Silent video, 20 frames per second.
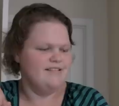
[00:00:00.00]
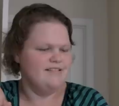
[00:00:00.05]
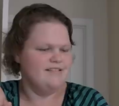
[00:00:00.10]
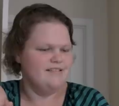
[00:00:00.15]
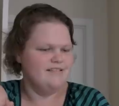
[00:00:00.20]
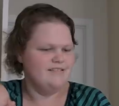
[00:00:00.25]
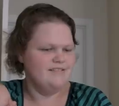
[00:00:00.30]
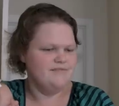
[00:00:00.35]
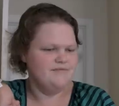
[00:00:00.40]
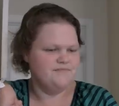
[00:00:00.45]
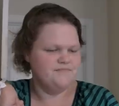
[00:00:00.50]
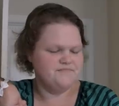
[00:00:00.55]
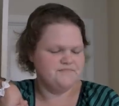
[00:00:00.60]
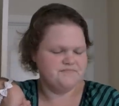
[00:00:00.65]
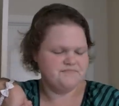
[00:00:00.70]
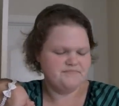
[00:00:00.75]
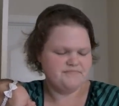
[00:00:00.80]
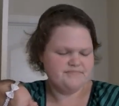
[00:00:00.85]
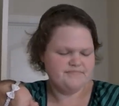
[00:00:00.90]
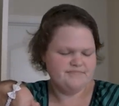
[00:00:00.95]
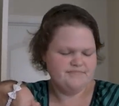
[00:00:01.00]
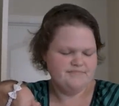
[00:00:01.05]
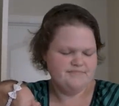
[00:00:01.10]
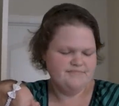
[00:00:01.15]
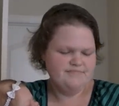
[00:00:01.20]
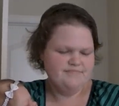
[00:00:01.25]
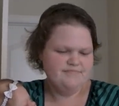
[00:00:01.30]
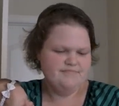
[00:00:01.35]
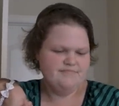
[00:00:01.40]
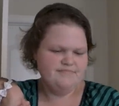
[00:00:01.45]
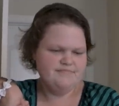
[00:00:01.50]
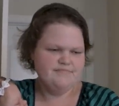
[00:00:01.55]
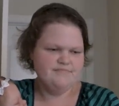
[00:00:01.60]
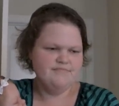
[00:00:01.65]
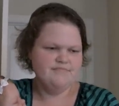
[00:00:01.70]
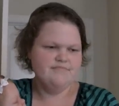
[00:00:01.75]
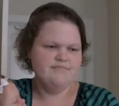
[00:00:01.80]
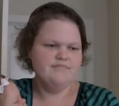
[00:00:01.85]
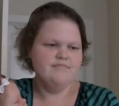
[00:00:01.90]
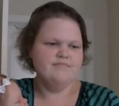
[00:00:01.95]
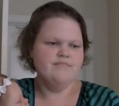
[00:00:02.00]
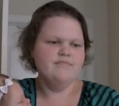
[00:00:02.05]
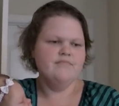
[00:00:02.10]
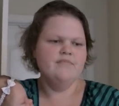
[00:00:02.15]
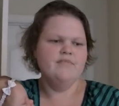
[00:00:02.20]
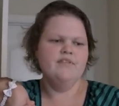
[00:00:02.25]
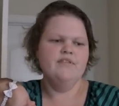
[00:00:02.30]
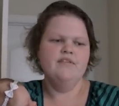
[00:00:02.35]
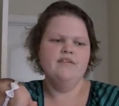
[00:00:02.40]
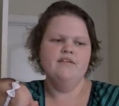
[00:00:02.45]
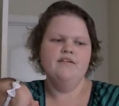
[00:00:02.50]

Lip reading: Nothing is said.